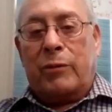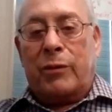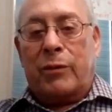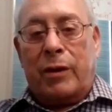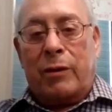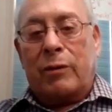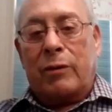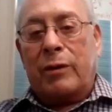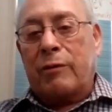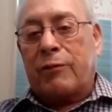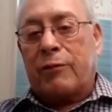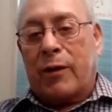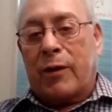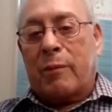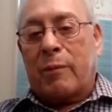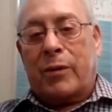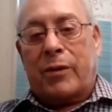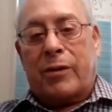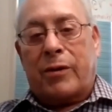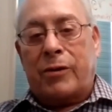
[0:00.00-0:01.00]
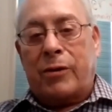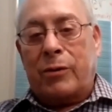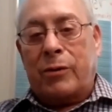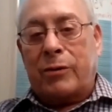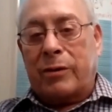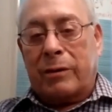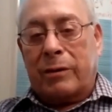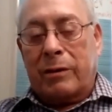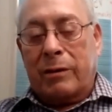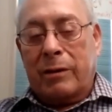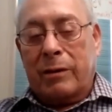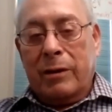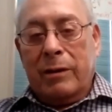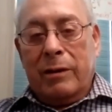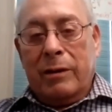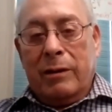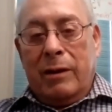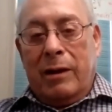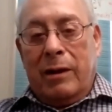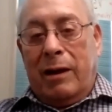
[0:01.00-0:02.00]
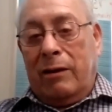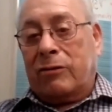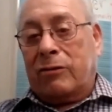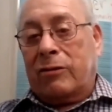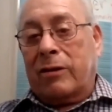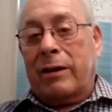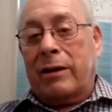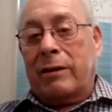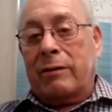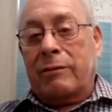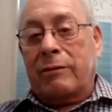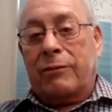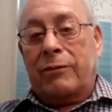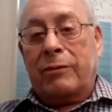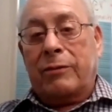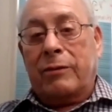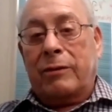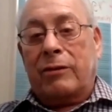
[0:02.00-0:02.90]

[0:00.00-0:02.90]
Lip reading: We're the only farm worker union outside of